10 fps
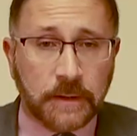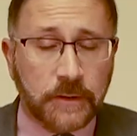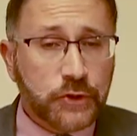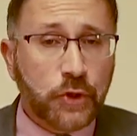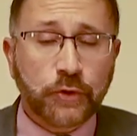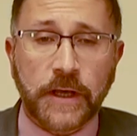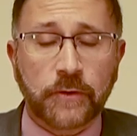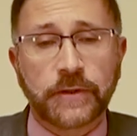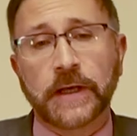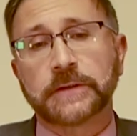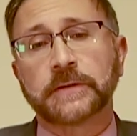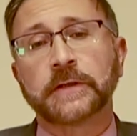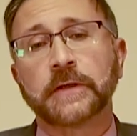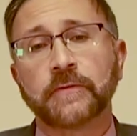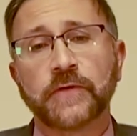There's no doubt that
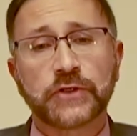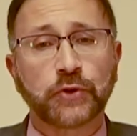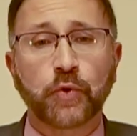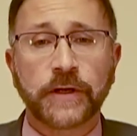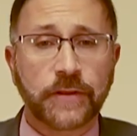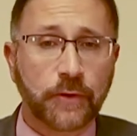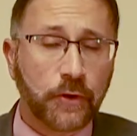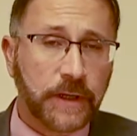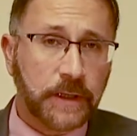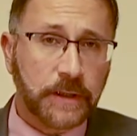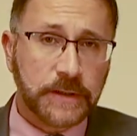Vision 2030